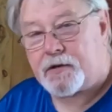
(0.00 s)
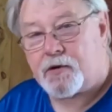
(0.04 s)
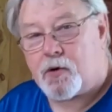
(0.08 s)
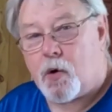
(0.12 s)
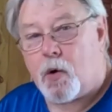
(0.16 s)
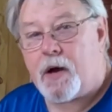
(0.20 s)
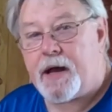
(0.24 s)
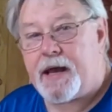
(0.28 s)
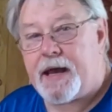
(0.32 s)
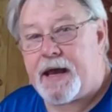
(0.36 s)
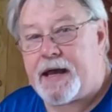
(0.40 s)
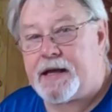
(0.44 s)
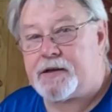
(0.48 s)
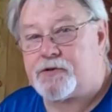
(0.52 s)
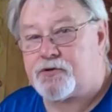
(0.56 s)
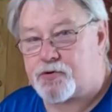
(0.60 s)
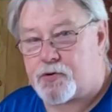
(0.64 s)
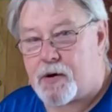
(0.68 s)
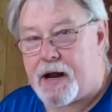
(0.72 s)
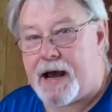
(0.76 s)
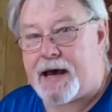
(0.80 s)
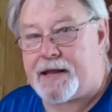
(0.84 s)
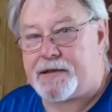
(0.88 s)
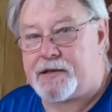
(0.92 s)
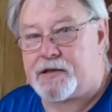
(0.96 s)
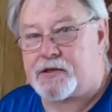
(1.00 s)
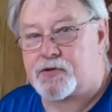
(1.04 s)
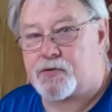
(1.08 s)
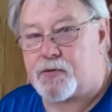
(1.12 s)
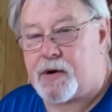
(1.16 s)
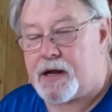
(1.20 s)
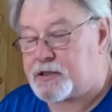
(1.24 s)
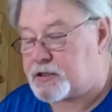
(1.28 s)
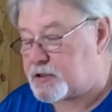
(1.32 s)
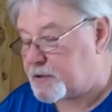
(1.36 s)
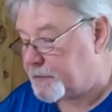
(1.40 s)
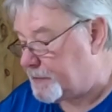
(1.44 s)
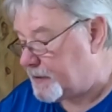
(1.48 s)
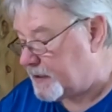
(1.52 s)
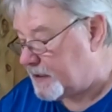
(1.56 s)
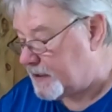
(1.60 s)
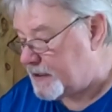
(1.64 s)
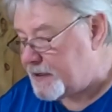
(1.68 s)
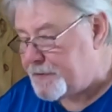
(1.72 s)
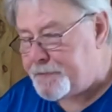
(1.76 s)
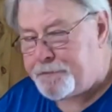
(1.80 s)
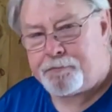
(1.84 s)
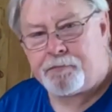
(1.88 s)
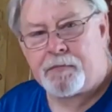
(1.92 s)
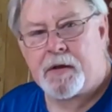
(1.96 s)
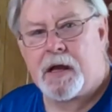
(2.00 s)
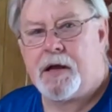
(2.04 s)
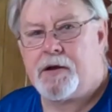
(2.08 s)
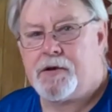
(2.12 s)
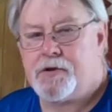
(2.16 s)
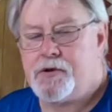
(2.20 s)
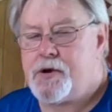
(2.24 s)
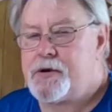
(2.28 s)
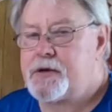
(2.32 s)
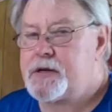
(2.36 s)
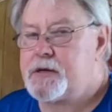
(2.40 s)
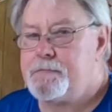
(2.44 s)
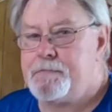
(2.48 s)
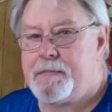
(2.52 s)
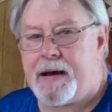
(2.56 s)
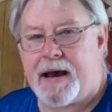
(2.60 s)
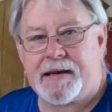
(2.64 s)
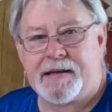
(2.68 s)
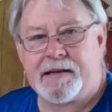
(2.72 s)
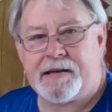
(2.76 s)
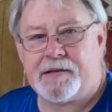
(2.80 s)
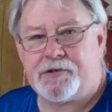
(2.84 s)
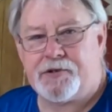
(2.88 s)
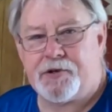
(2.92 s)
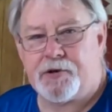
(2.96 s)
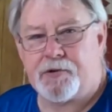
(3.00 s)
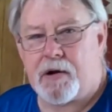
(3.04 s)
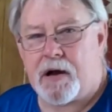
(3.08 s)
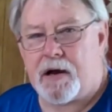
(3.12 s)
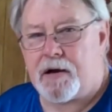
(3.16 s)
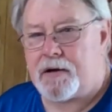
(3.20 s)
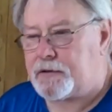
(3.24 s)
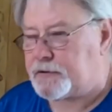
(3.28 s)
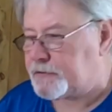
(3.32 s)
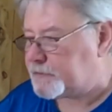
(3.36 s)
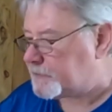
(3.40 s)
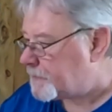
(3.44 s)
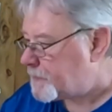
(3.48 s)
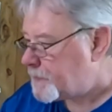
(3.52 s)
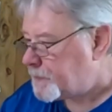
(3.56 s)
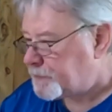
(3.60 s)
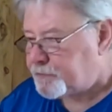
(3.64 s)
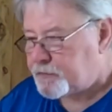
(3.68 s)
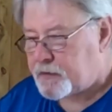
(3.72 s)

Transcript: Go ahead and try this recipe. You can make it your own.